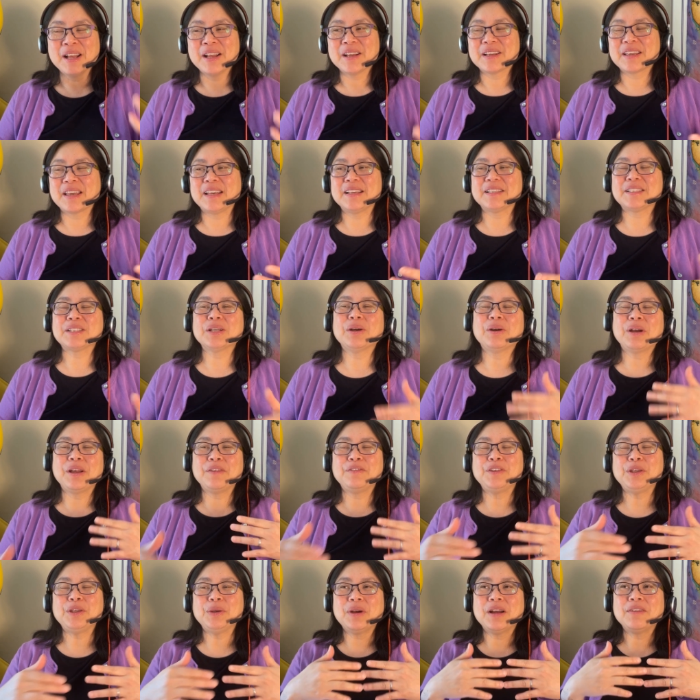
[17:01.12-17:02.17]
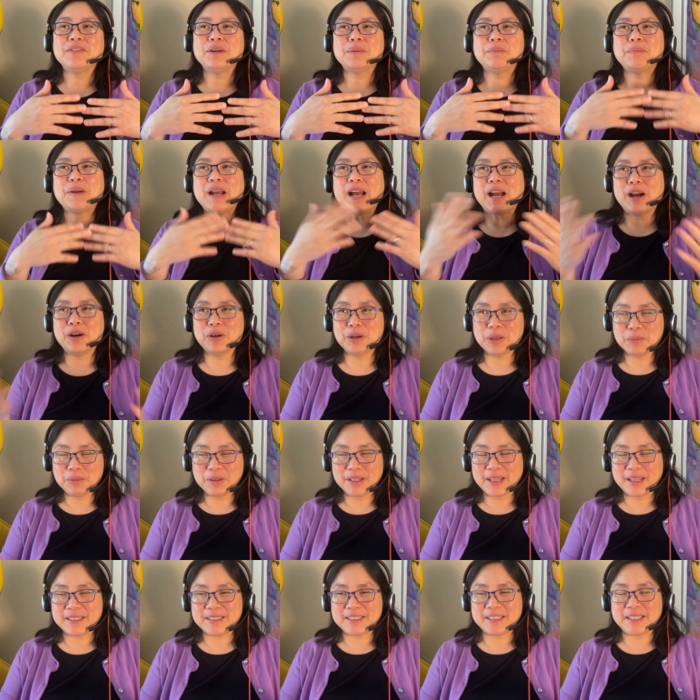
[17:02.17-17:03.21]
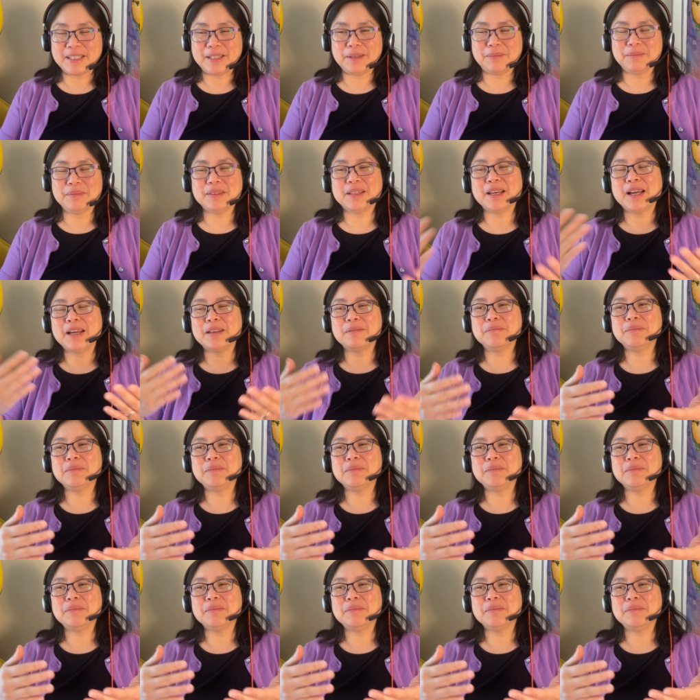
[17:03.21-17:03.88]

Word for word: Yeah. Okay, so if you have a power play team, that